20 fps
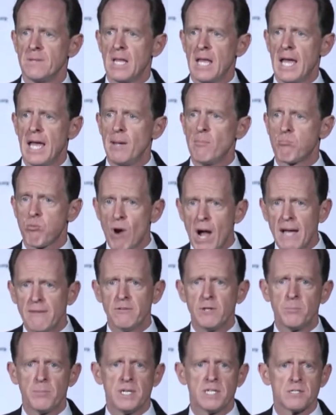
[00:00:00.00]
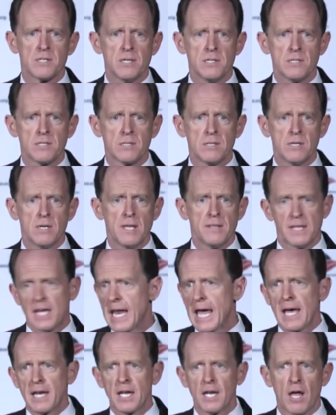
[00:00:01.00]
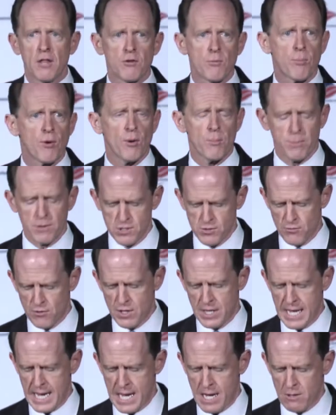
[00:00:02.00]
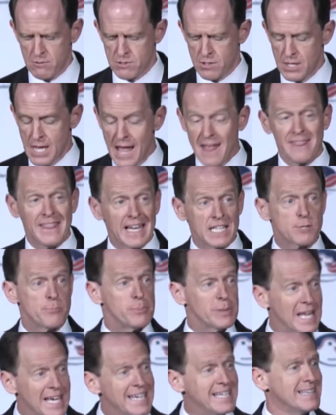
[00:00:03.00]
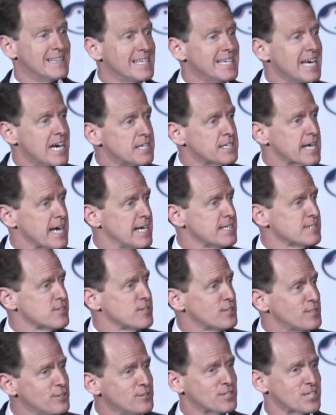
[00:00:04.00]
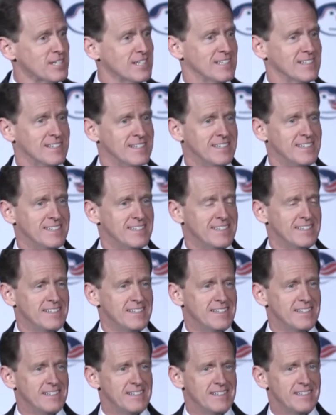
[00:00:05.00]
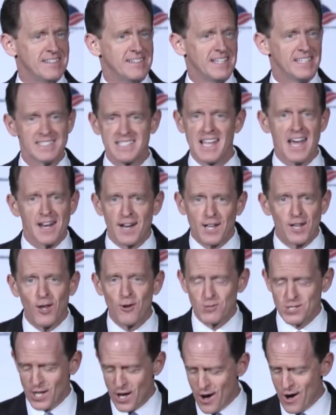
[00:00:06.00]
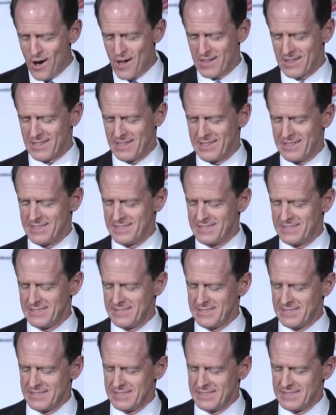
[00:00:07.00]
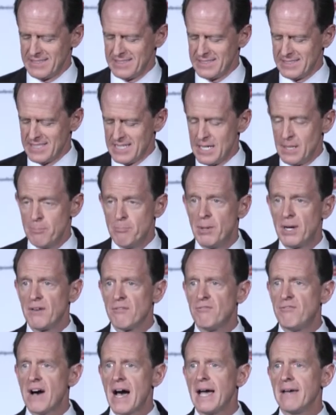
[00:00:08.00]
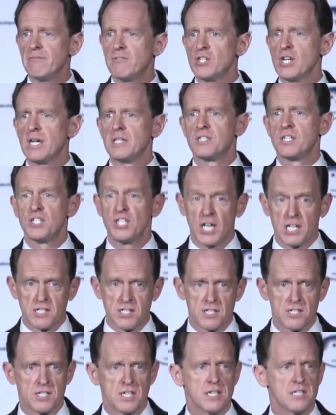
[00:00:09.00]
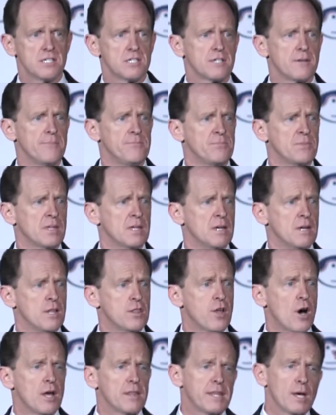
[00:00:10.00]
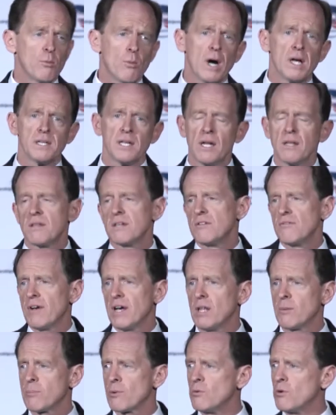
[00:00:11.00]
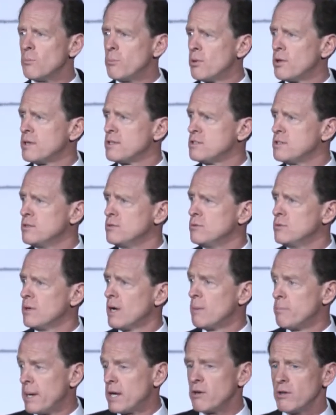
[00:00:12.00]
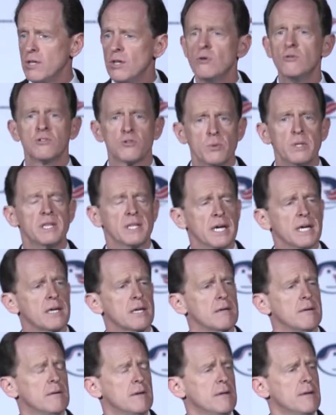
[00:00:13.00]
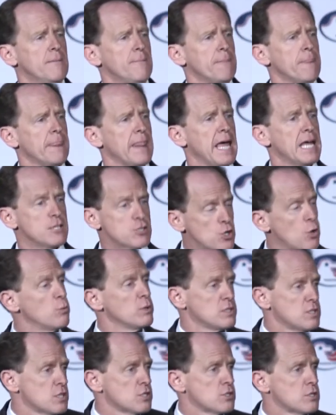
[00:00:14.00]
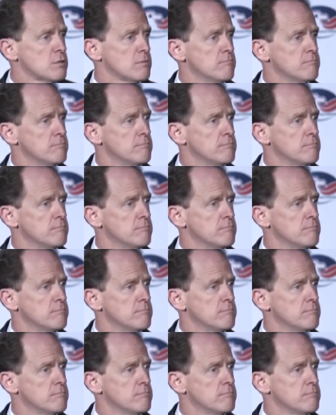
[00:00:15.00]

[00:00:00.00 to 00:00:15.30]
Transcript: A private business that had another purpose for the house. That's blatantly unconstitutional. It's not a close call. But 5 justices thought that, well, you know, the developer will put it to a better use, we think, and so we'll just